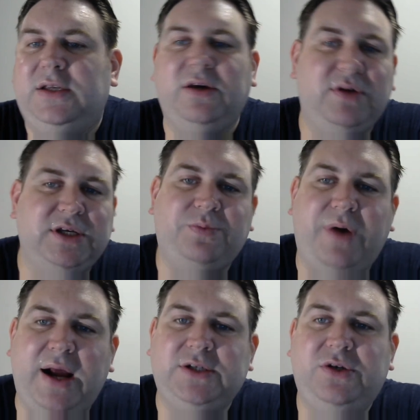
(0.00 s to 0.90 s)
So the
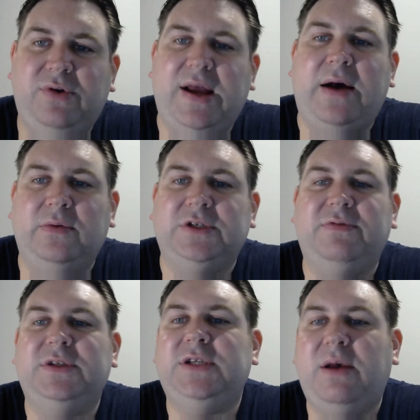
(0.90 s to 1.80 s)
dyspraxia accounts
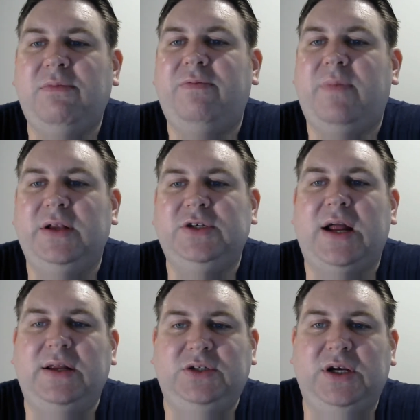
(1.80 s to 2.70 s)
for some of my
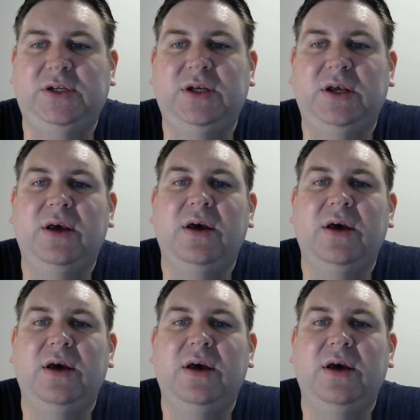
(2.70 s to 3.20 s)
challenges,